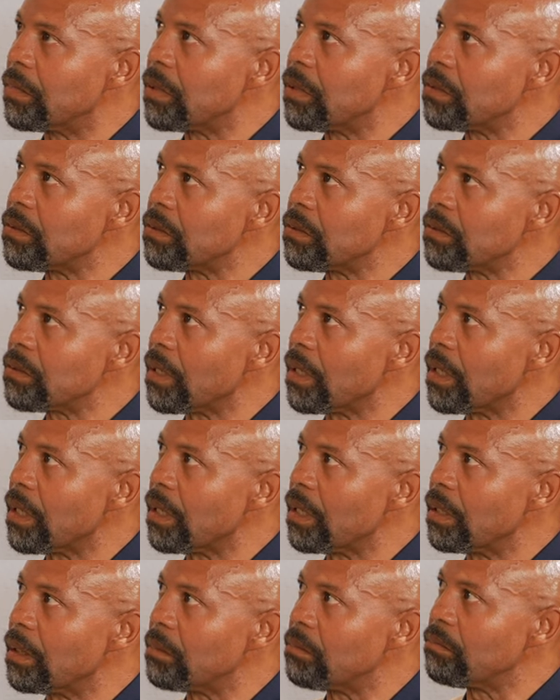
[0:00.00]
he says,
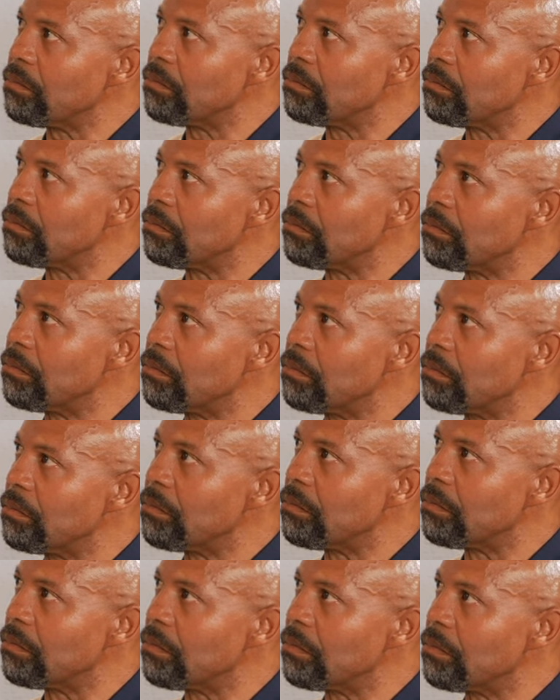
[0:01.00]
I um,
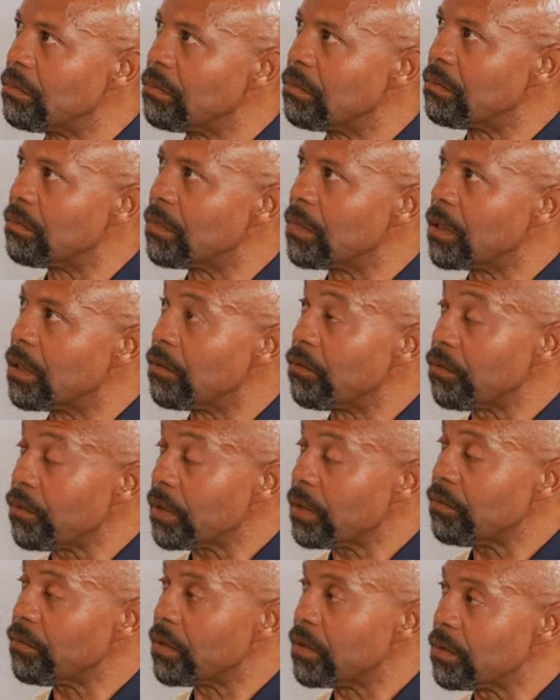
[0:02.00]
a
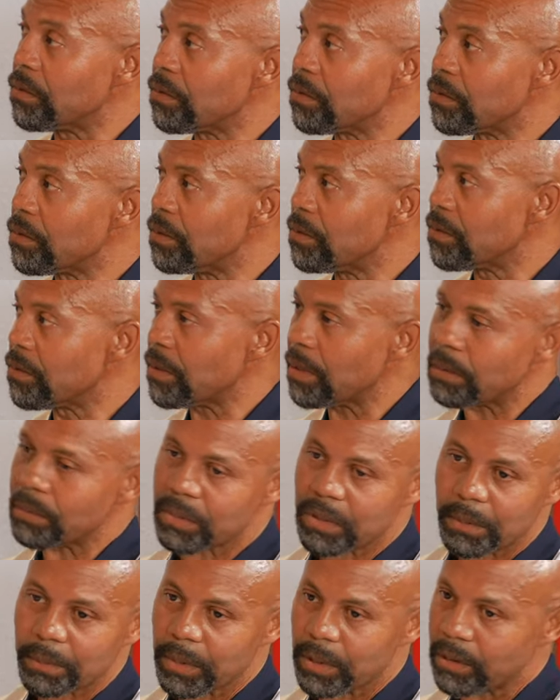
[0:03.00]
friend of his sent him
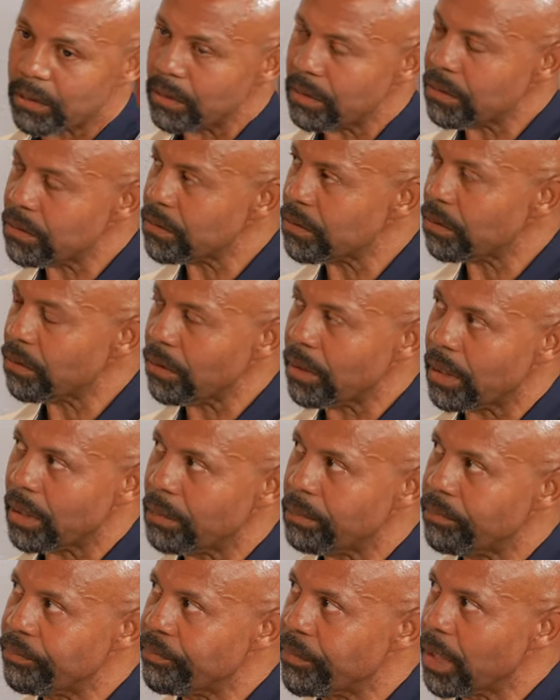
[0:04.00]
something on
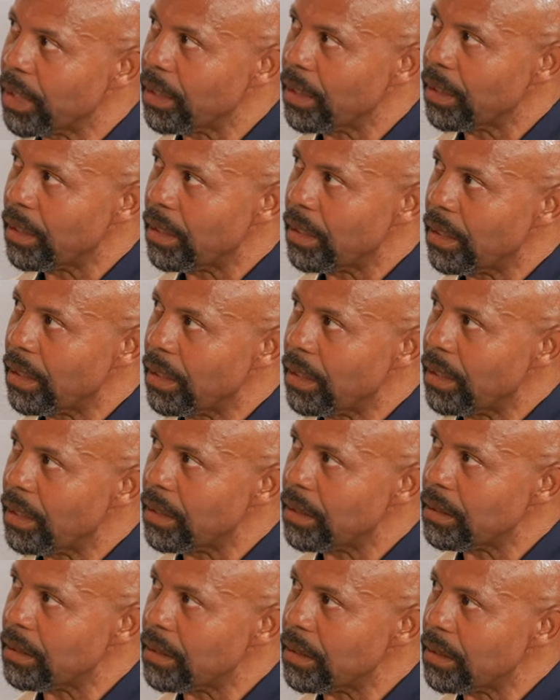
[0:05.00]
Instagram,
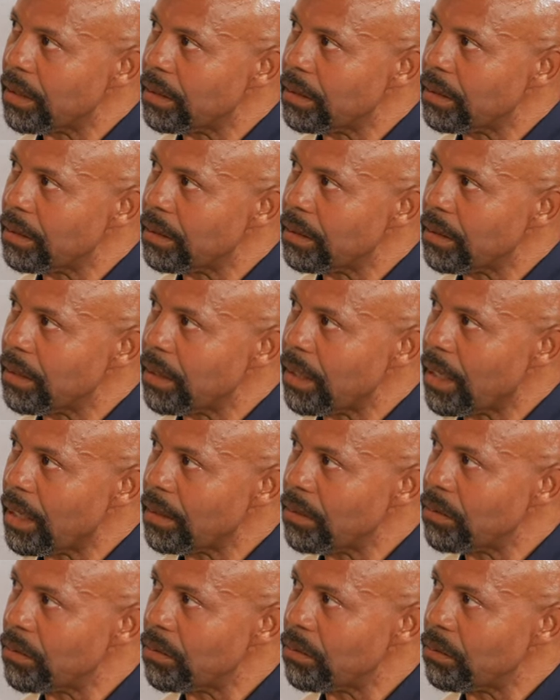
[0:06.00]
and it
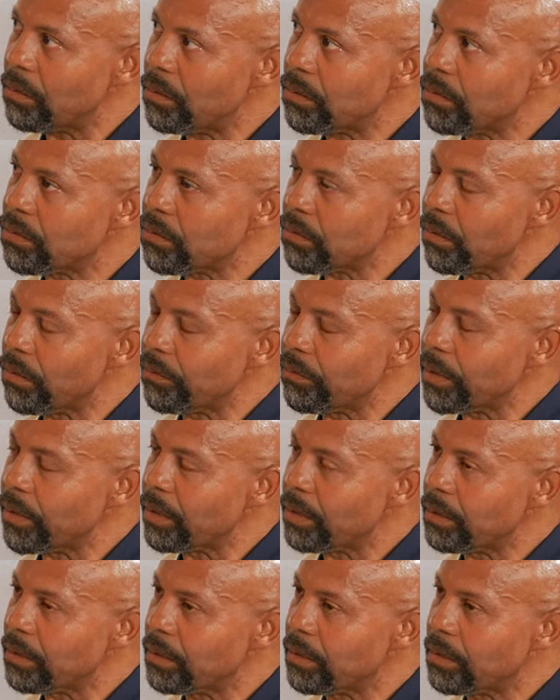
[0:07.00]
had to do with
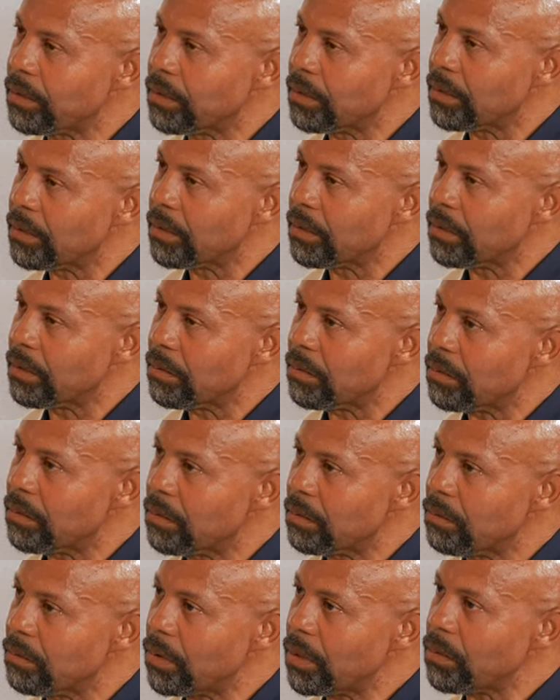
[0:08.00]
serving.
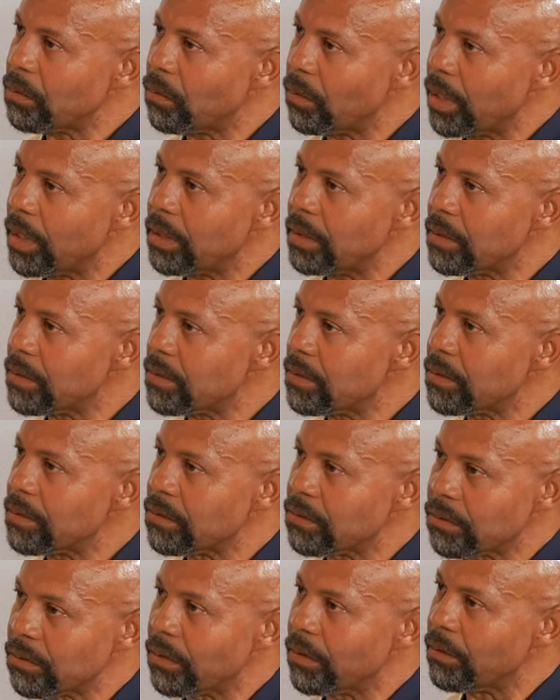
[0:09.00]
What way does this
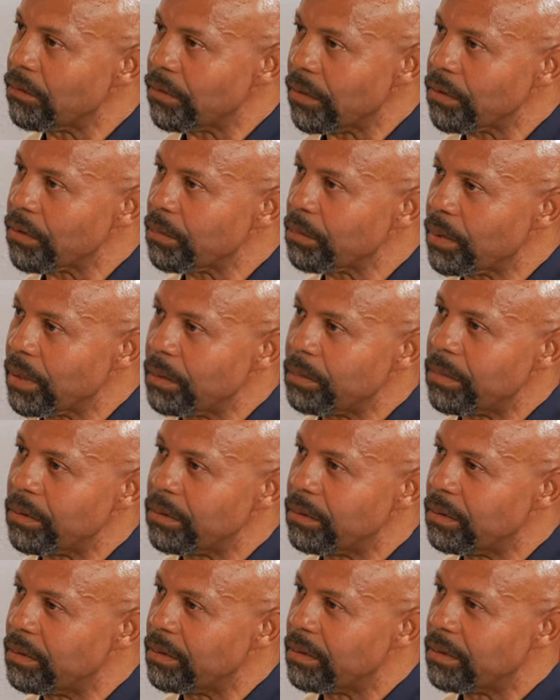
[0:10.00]
serve other people?